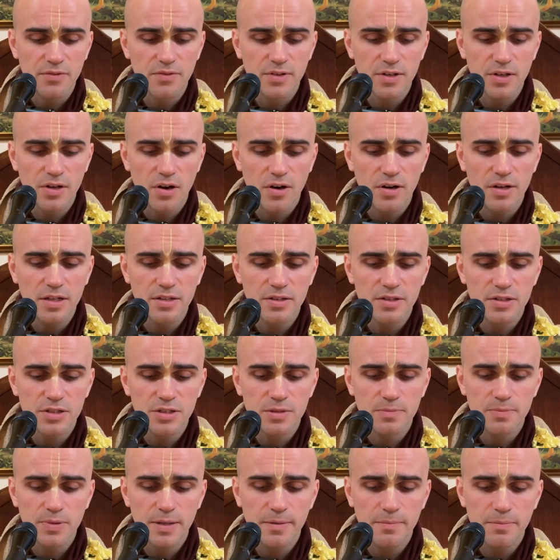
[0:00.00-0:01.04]
regarding the
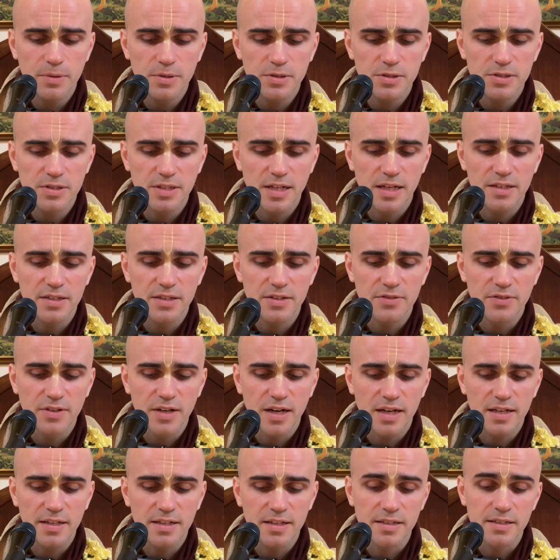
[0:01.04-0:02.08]
Supreme Personality of
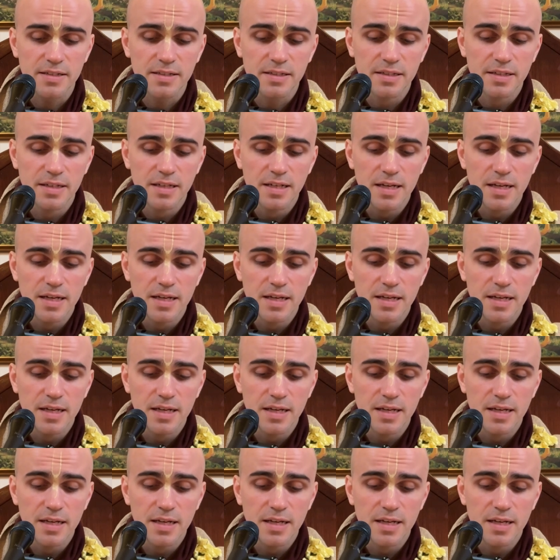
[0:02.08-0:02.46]
Godhead